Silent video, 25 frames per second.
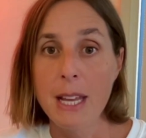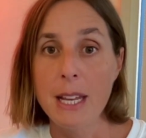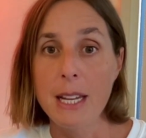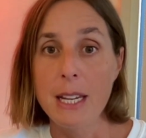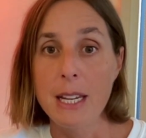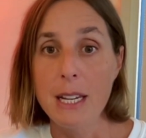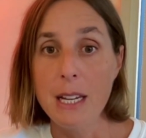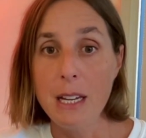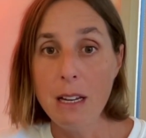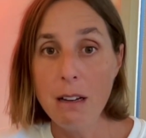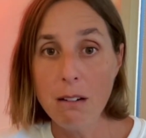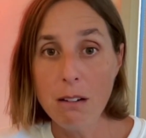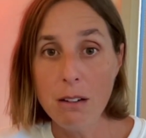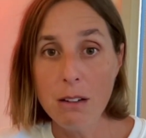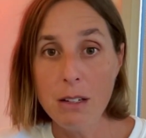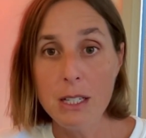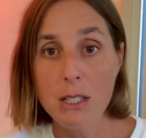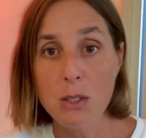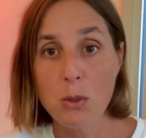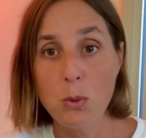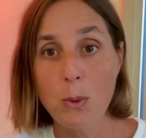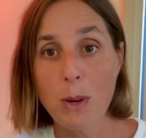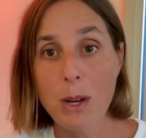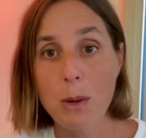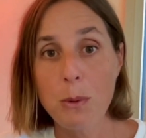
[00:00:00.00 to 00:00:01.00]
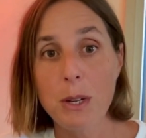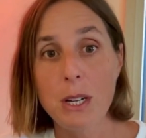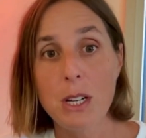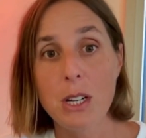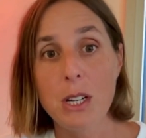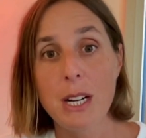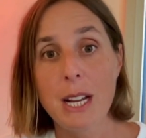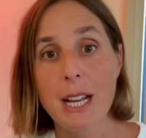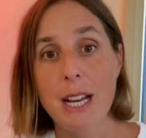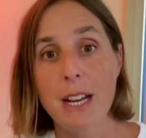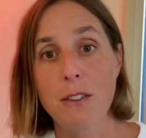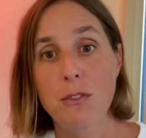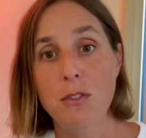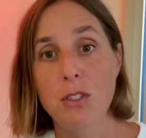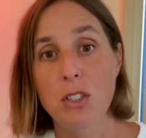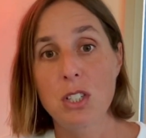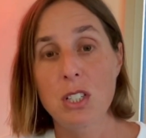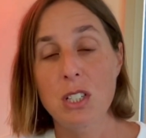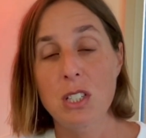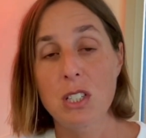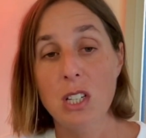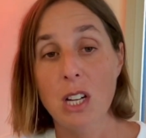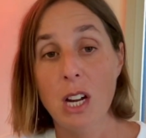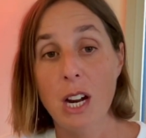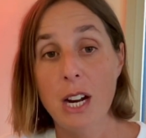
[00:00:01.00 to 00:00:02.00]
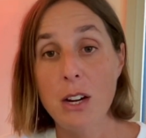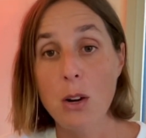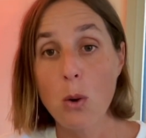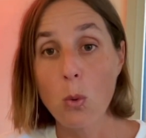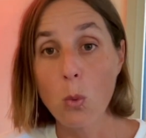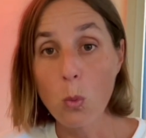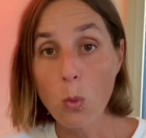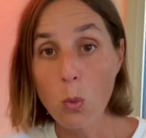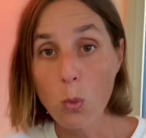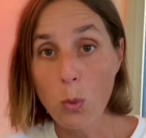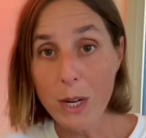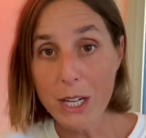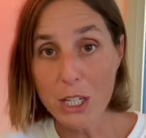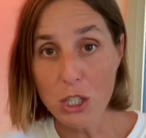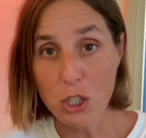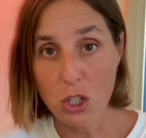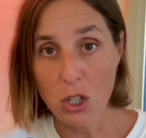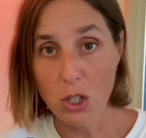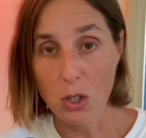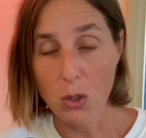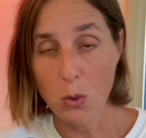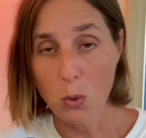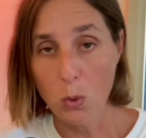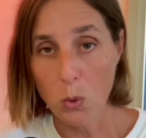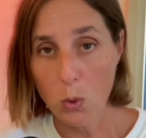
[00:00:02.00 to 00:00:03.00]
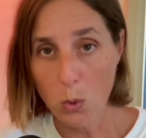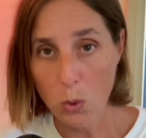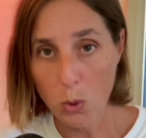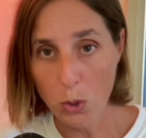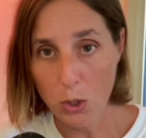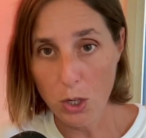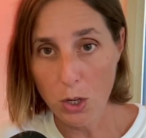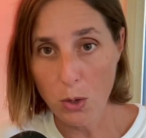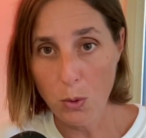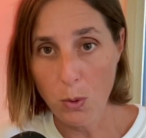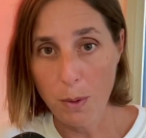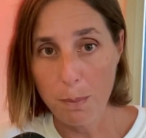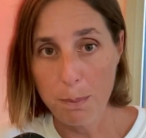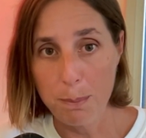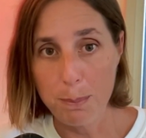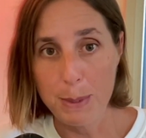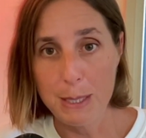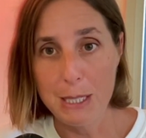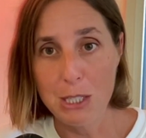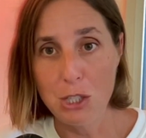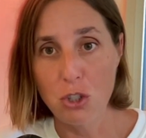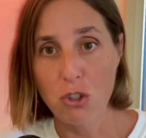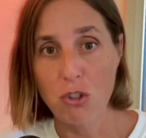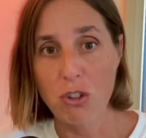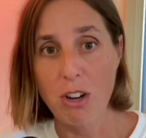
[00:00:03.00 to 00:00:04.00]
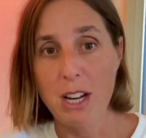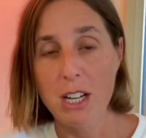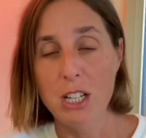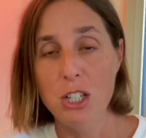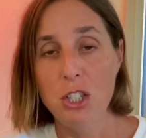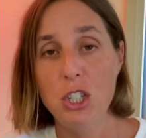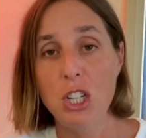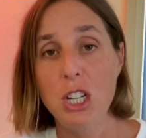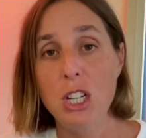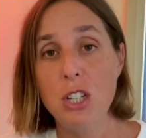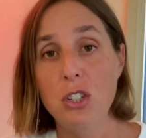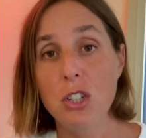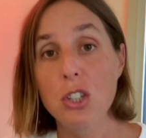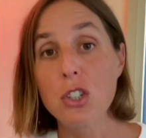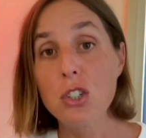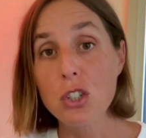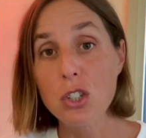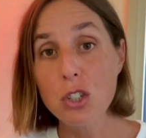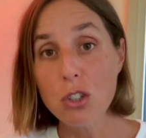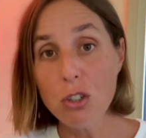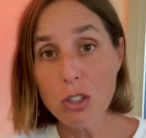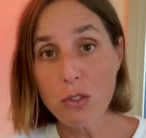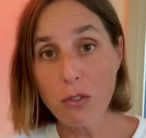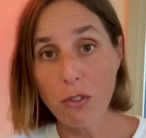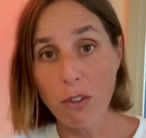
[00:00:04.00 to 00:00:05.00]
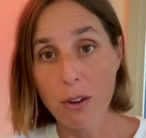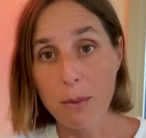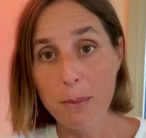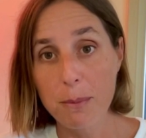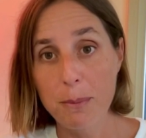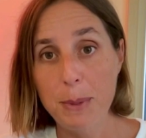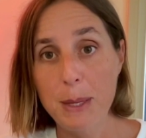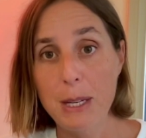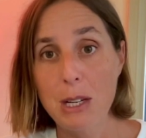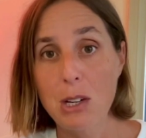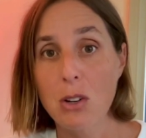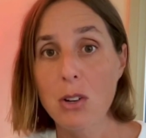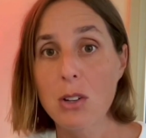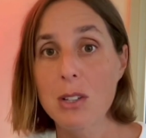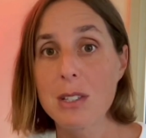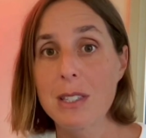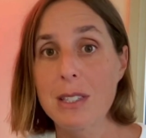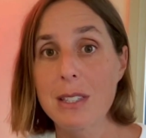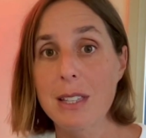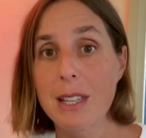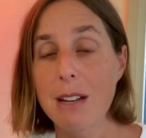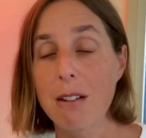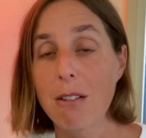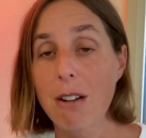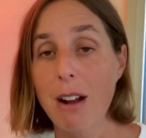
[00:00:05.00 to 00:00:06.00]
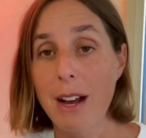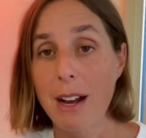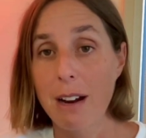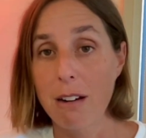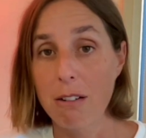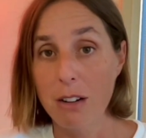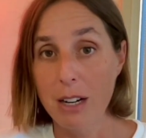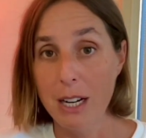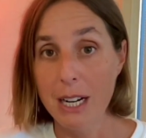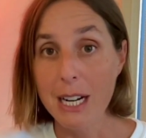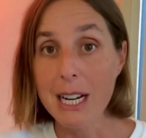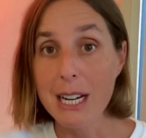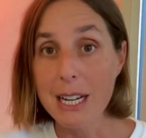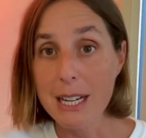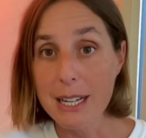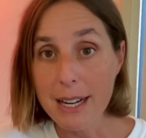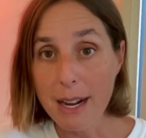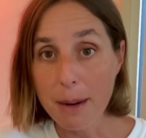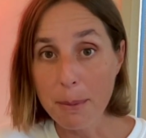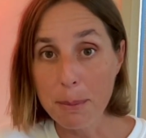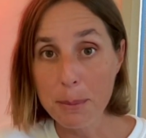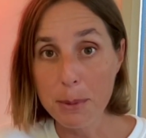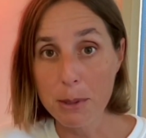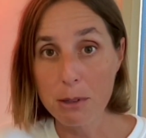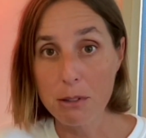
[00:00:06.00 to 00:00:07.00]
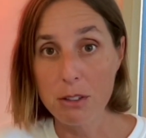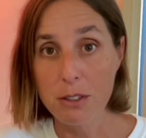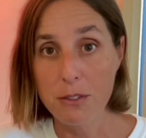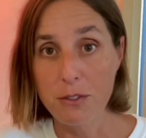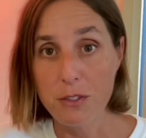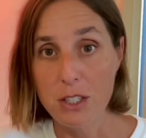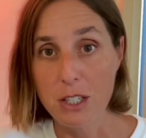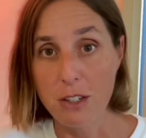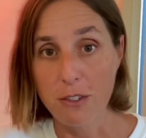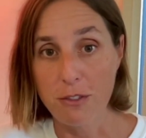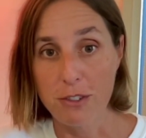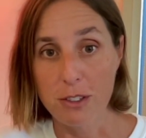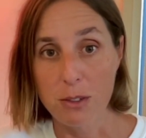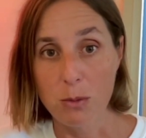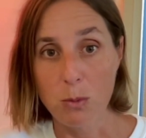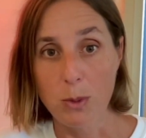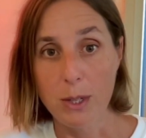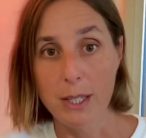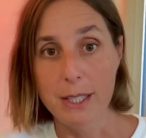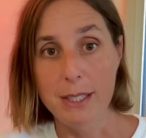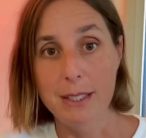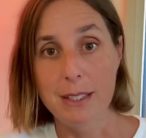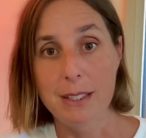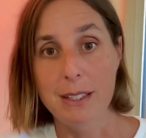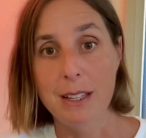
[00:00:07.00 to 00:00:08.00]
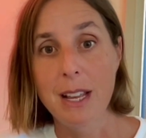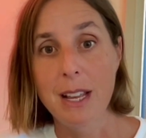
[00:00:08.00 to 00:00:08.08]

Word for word: Here is where we're going to have to decide which auto bid strategy to choose from, because there are a number of different ones.